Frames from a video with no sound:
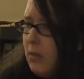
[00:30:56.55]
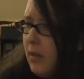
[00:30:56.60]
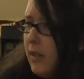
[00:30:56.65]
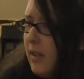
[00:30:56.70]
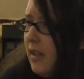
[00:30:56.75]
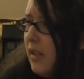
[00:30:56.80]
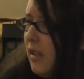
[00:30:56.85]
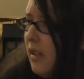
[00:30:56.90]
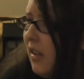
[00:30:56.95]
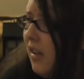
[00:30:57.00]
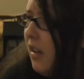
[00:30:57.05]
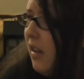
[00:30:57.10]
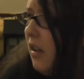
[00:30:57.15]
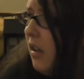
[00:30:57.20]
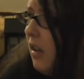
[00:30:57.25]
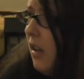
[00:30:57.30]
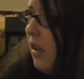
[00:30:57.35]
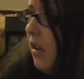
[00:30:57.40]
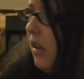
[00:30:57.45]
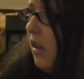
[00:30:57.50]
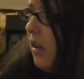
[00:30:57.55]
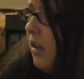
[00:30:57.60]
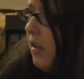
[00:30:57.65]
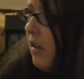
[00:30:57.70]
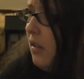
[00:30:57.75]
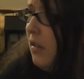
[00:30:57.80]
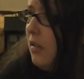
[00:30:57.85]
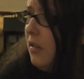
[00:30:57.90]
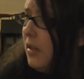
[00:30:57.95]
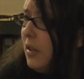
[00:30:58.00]
What
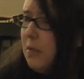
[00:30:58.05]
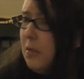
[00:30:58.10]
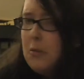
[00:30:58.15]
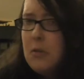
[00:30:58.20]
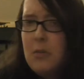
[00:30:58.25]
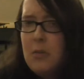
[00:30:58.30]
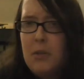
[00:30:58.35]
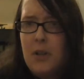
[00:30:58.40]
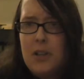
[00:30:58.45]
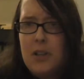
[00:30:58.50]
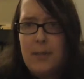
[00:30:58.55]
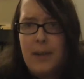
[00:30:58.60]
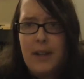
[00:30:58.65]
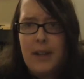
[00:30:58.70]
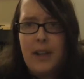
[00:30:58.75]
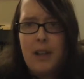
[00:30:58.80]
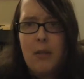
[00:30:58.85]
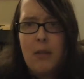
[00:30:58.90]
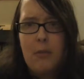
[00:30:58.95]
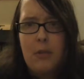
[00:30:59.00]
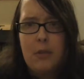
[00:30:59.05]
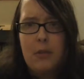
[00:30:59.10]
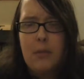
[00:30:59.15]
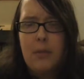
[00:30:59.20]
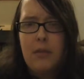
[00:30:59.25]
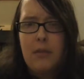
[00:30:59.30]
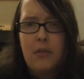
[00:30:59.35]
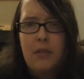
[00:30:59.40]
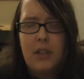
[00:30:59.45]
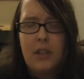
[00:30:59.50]
else? I'm surprised my camera has
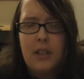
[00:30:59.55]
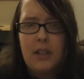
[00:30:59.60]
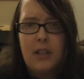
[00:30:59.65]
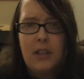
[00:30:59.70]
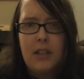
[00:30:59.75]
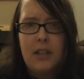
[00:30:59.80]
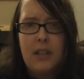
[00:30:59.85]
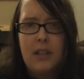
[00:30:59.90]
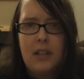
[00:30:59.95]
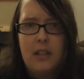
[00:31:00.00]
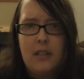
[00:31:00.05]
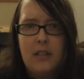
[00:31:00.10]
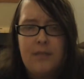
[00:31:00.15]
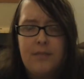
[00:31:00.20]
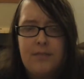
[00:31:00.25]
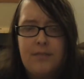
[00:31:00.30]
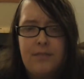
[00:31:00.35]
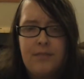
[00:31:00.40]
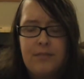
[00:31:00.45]
been running this long.